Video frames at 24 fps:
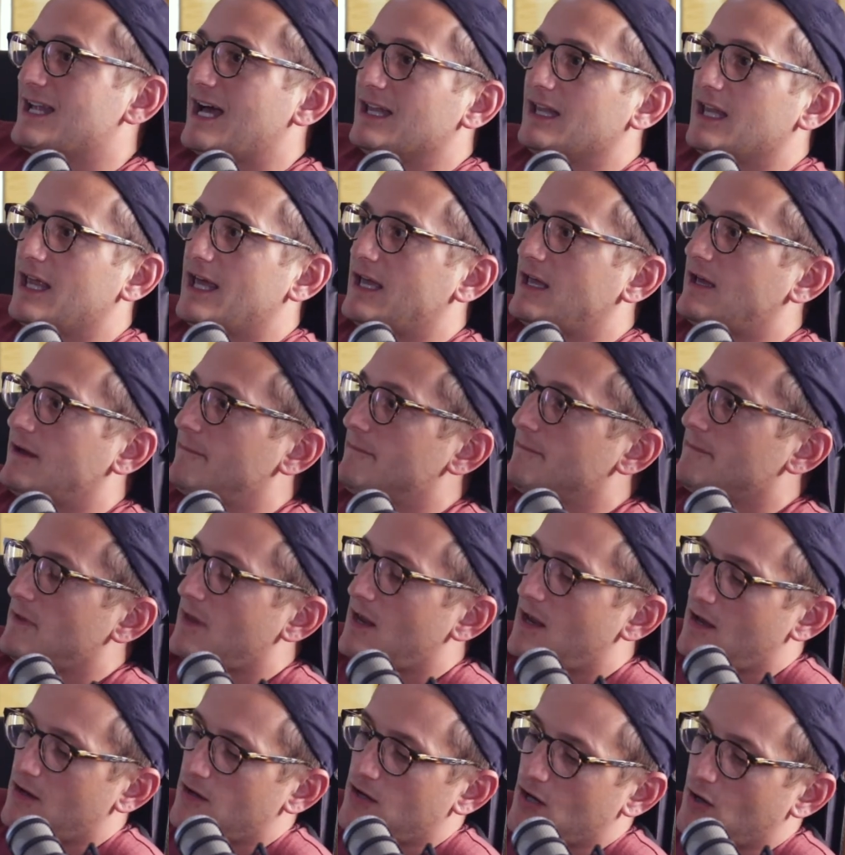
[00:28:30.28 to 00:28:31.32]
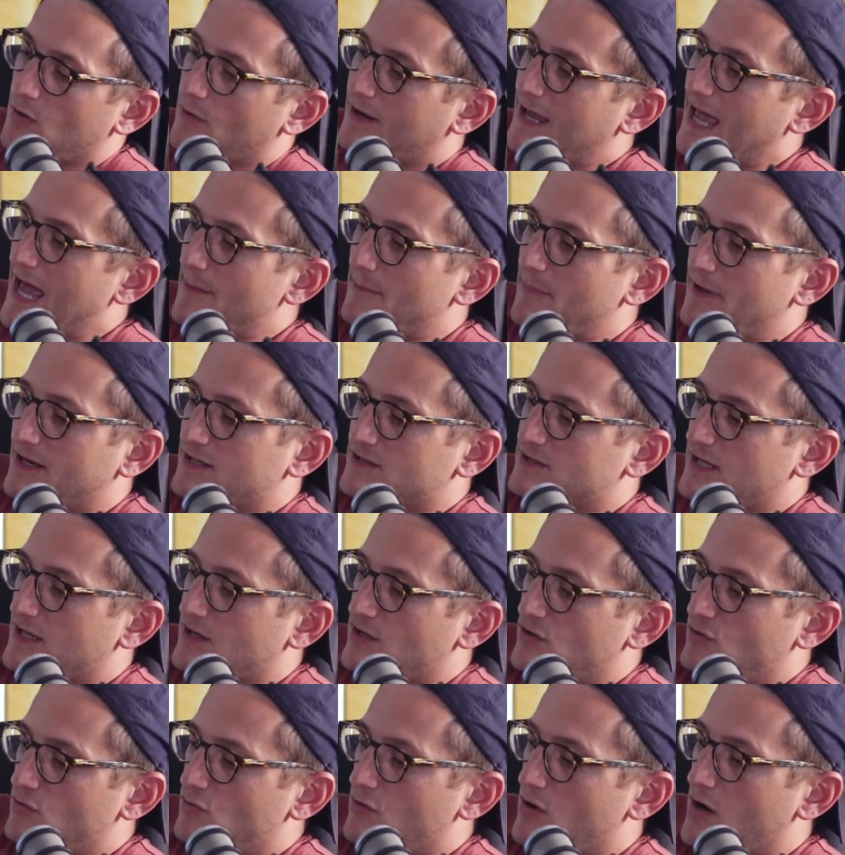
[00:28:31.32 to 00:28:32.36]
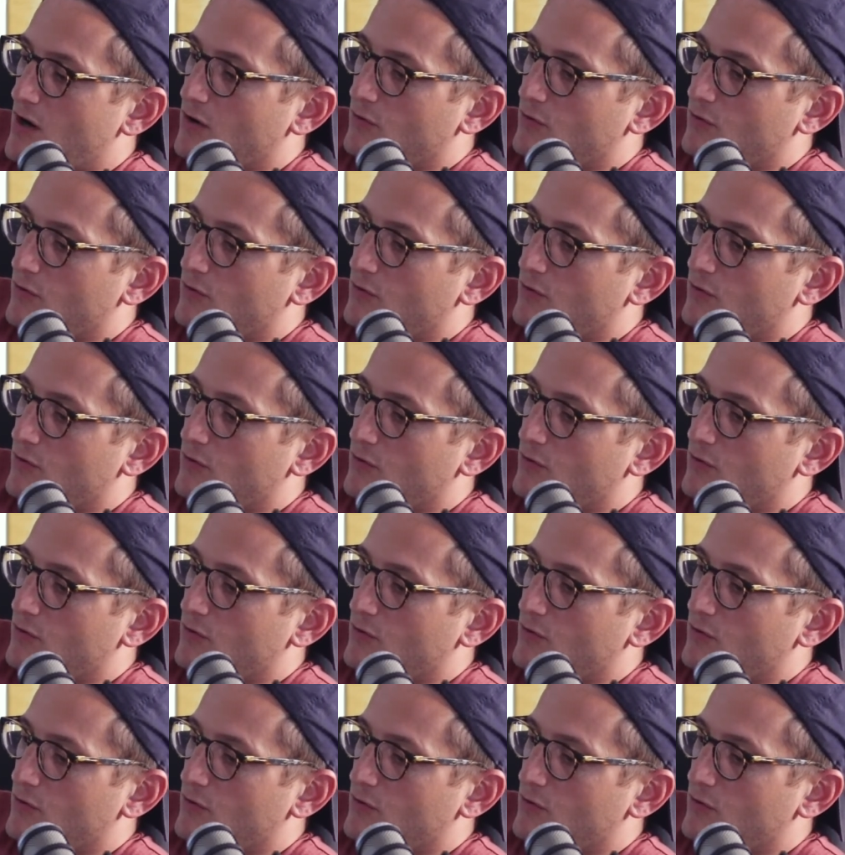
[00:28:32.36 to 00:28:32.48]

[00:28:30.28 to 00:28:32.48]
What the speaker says: It's not like a CapEx like you